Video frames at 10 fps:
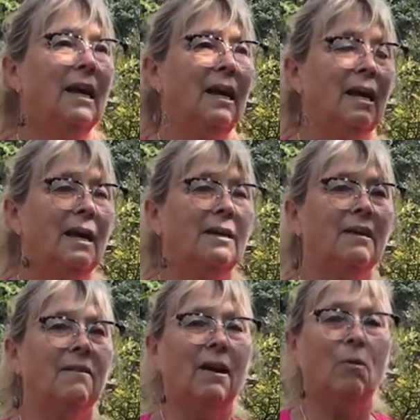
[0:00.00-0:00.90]
and
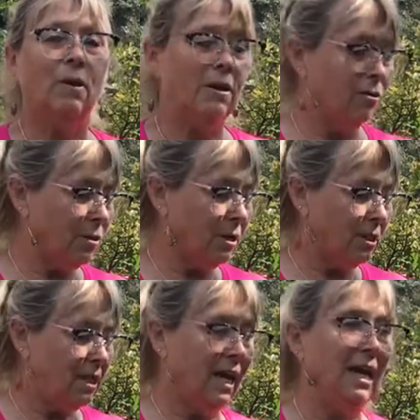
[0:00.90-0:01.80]
that way they're
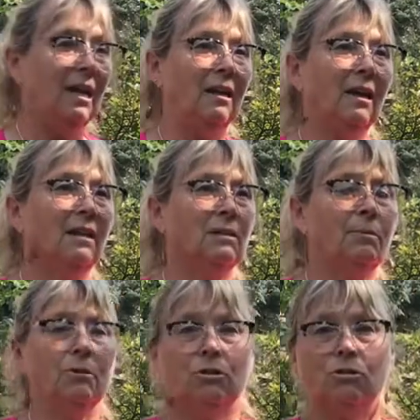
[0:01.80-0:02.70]
contained as
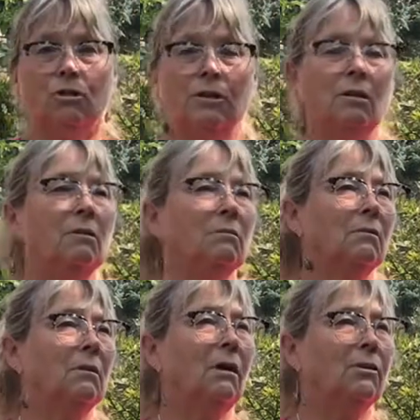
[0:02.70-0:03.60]
opposed to trying to
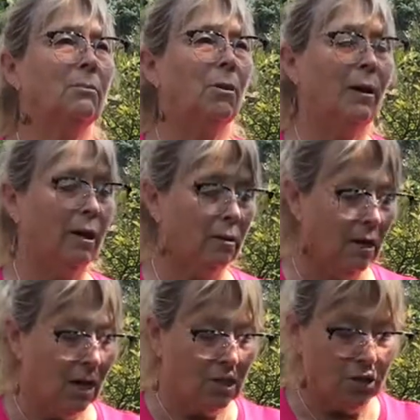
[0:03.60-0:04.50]
cart them around.
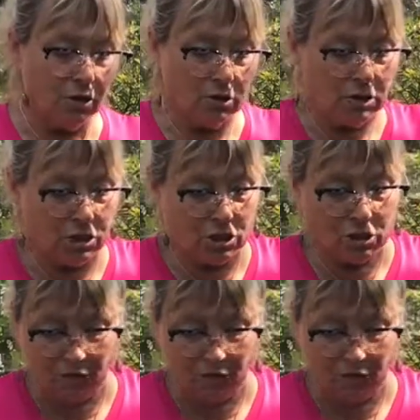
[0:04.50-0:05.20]
So those are just a